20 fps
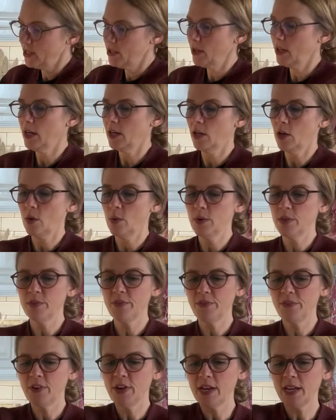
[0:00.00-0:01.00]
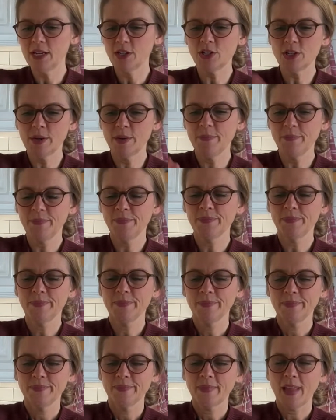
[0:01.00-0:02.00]
are going to go in the fridge.
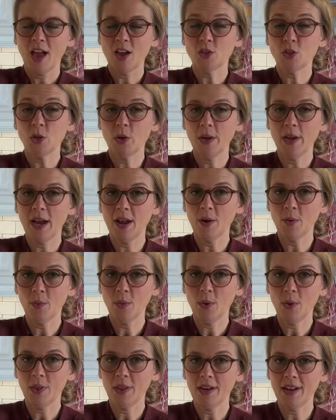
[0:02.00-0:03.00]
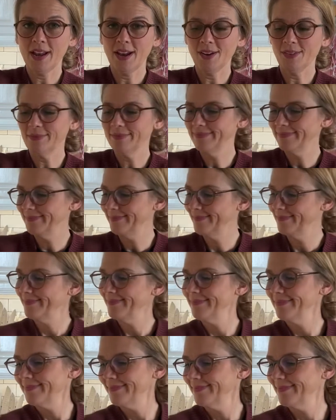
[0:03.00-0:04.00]
I'll show you how to roll it out
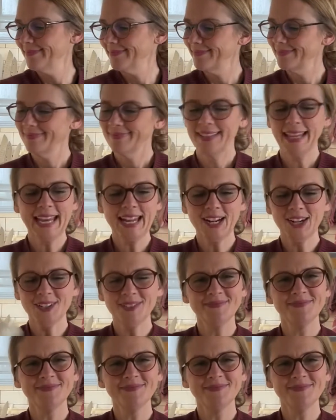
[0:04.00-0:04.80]
later.